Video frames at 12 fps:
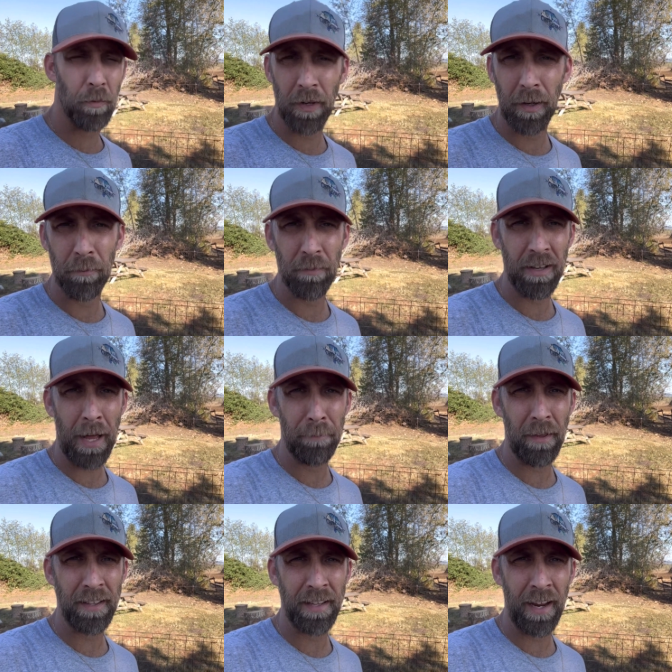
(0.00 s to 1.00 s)
we're gonna slap
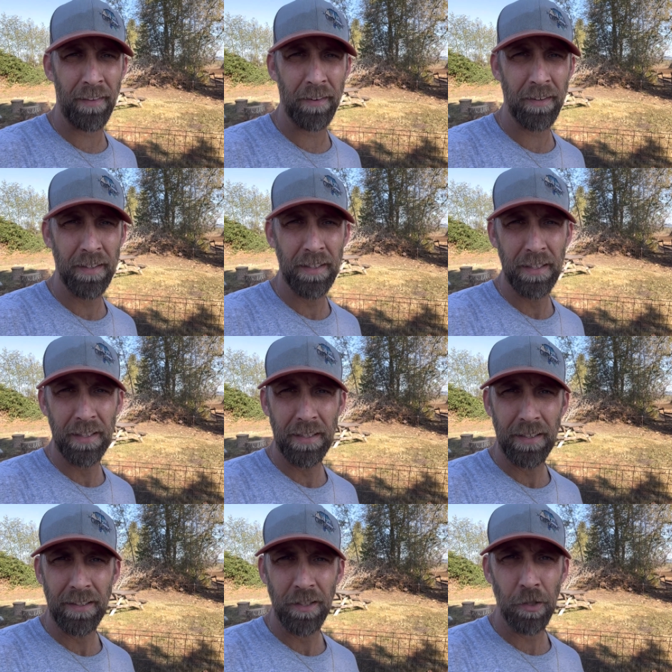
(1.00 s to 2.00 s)
that together,
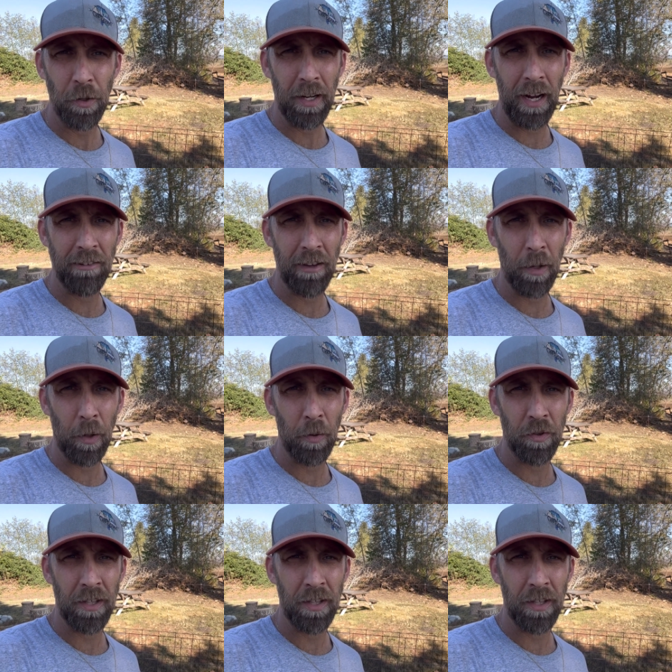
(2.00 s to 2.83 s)
show you guys how it goes